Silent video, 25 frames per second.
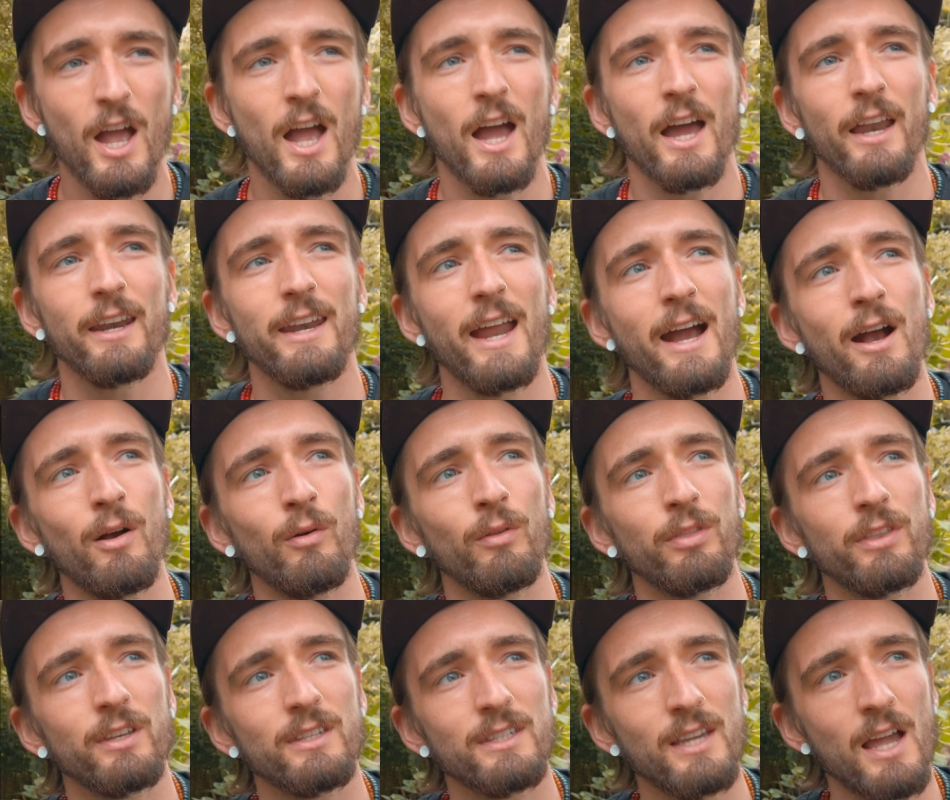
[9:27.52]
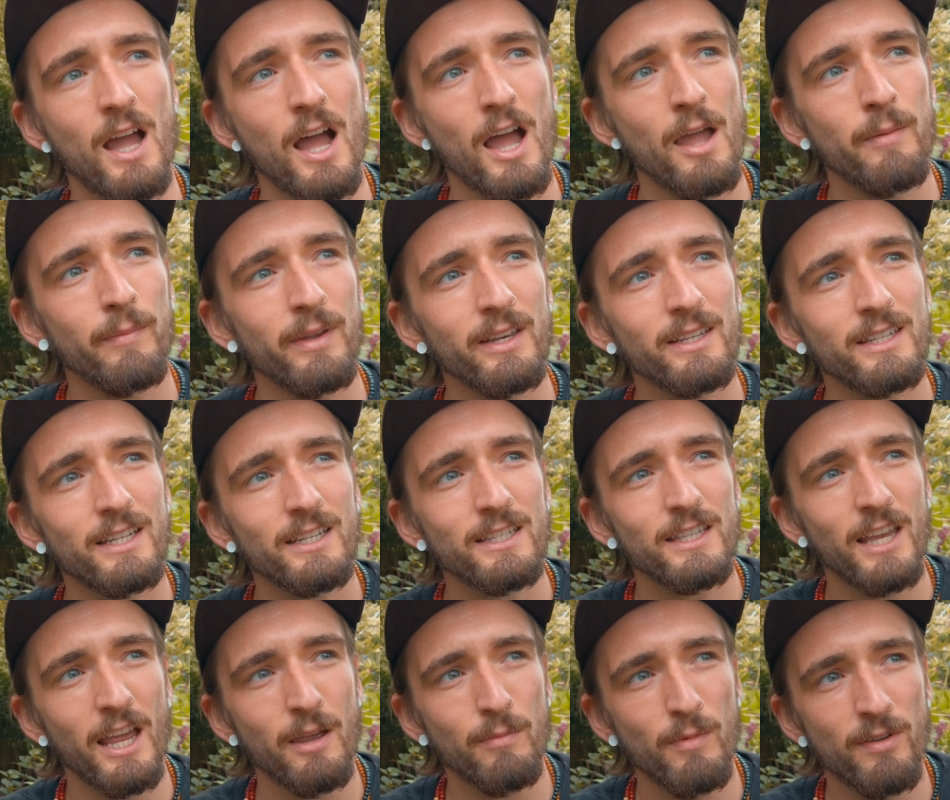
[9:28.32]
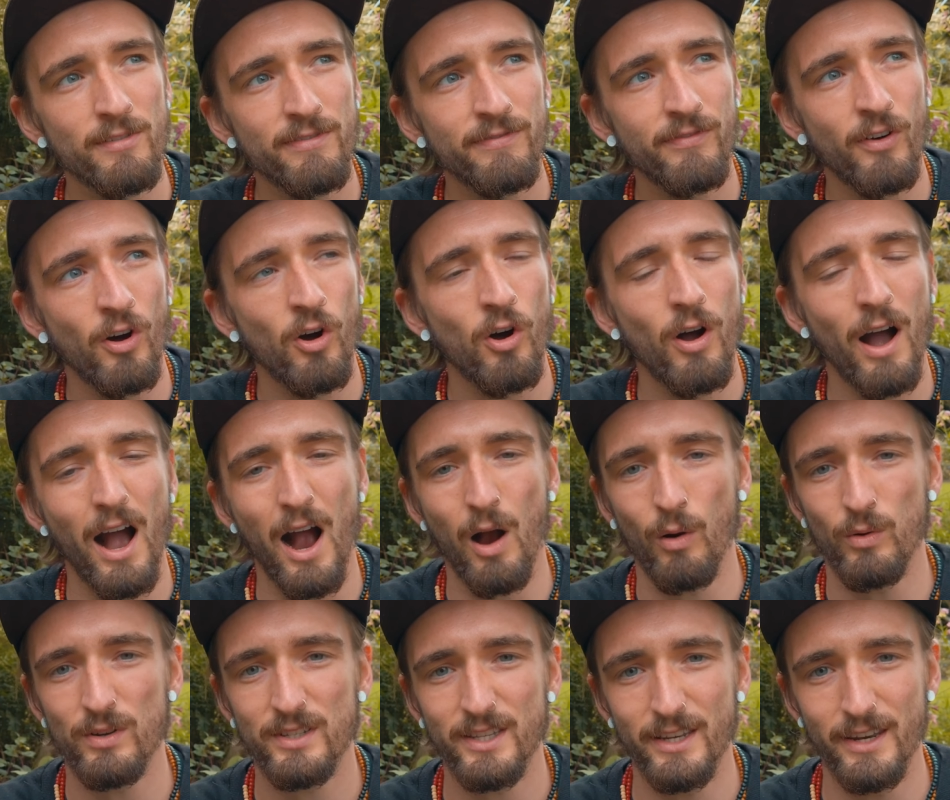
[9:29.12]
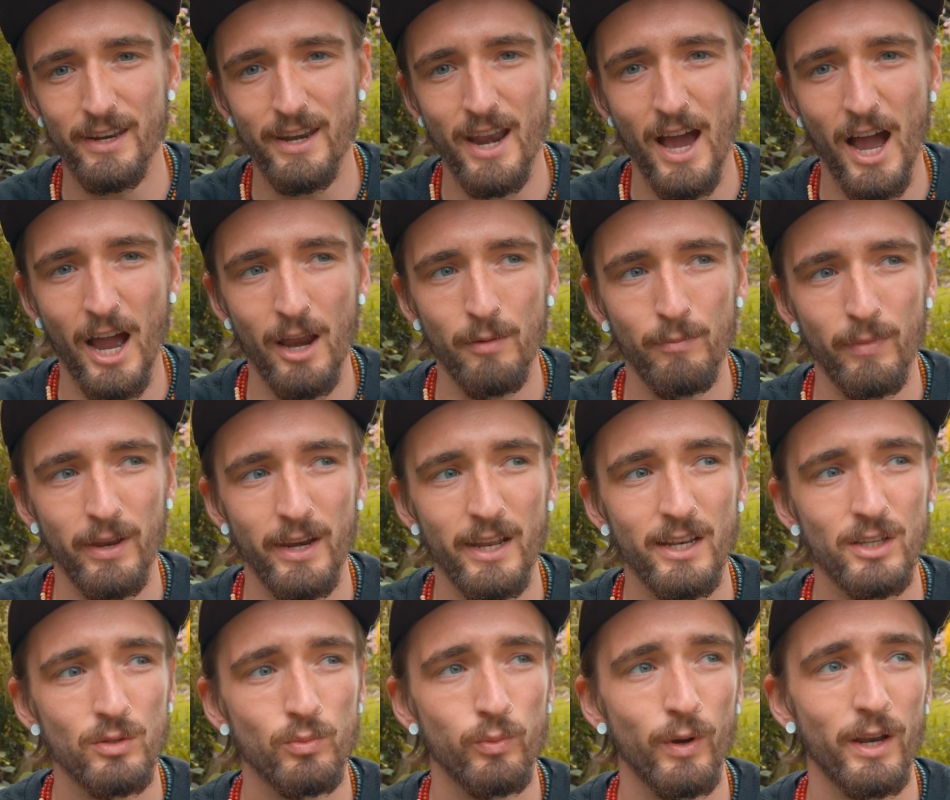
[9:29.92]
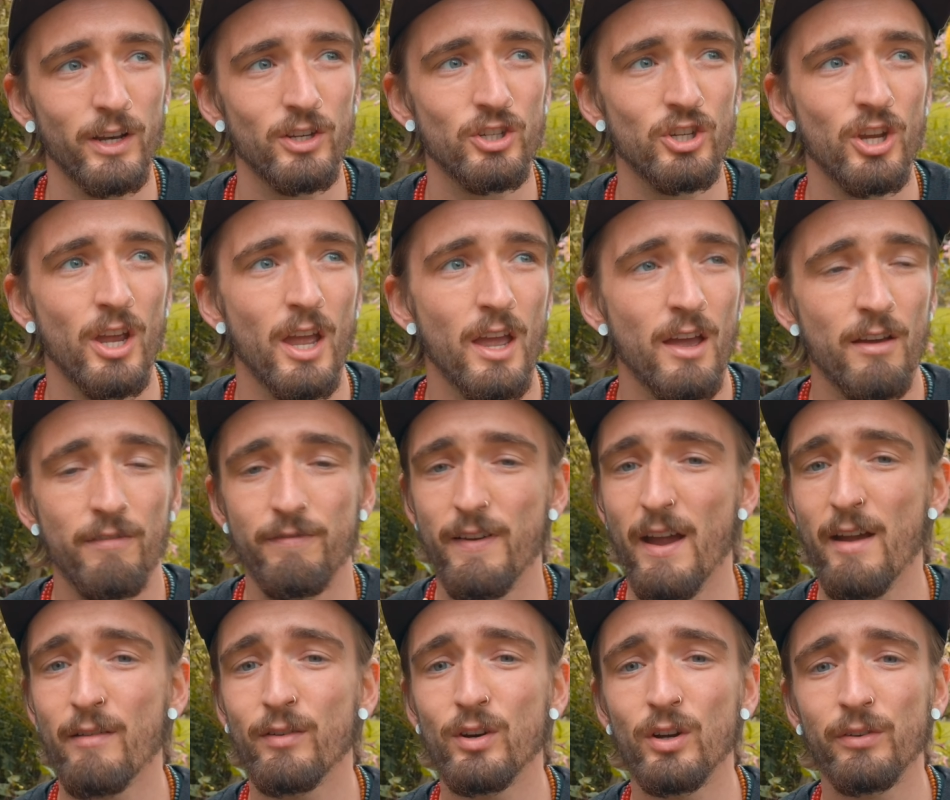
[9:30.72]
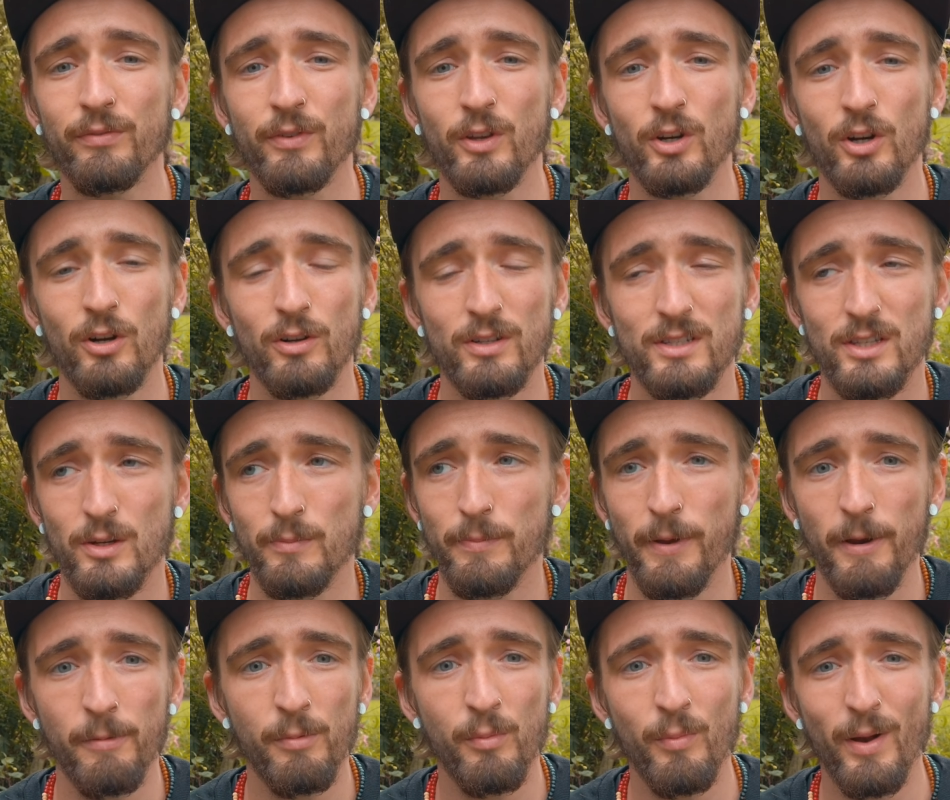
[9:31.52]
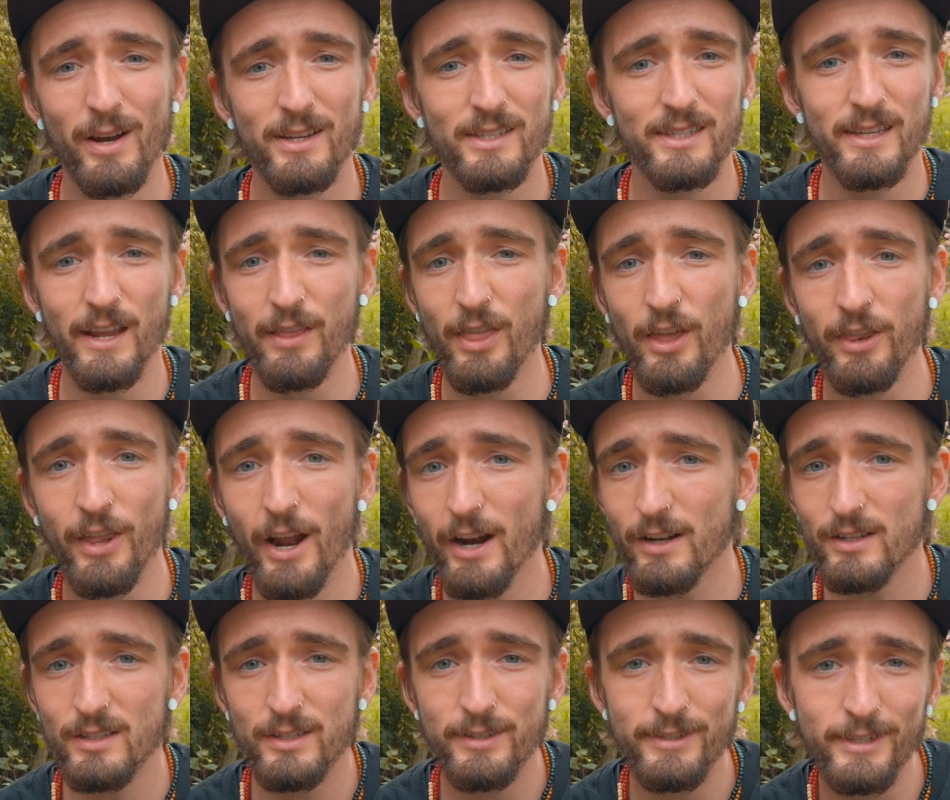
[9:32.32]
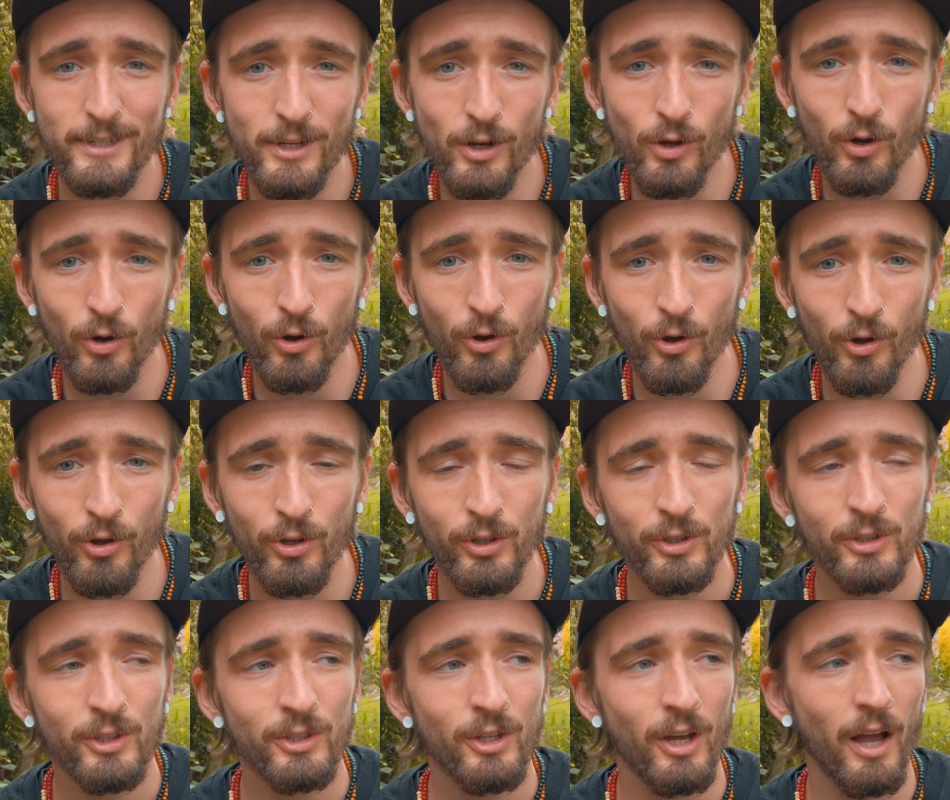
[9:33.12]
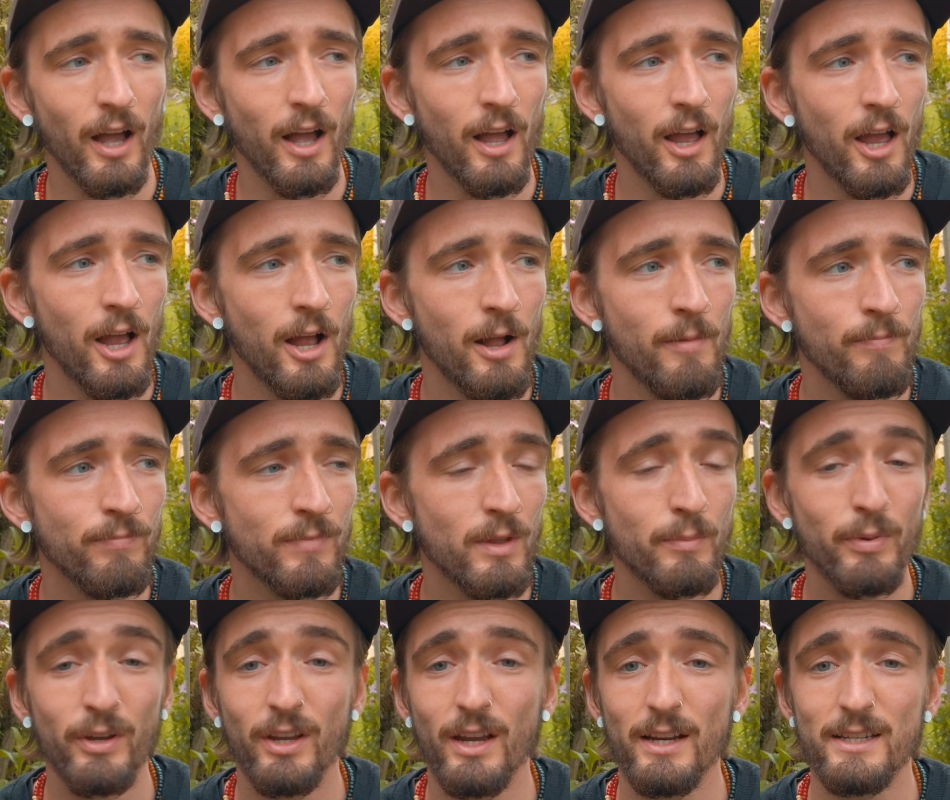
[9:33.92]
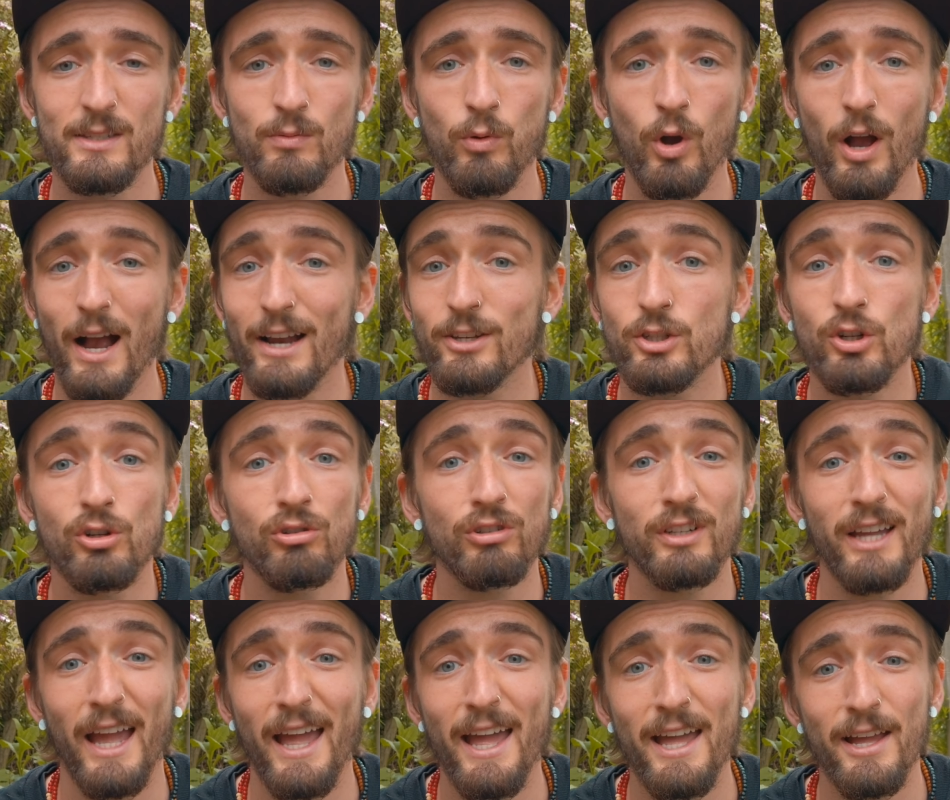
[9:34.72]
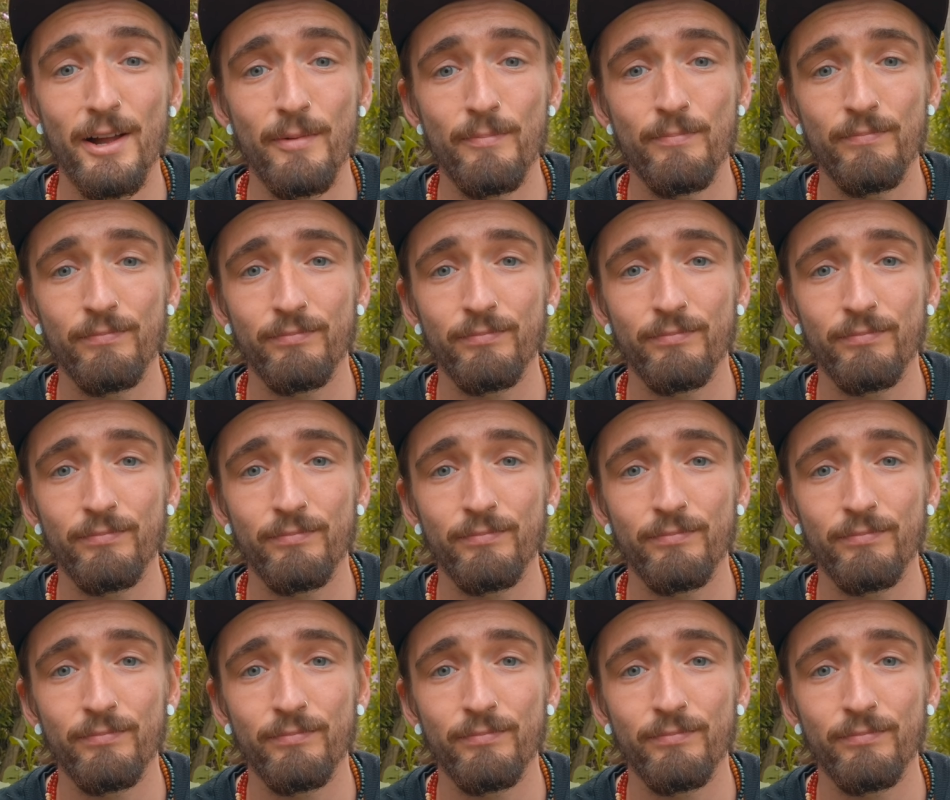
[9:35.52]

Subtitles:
Now, the time it did take me 4 hours and 9 minutes, which, fair enough, you know, some people might say that that's slow, but guess what? I don't care.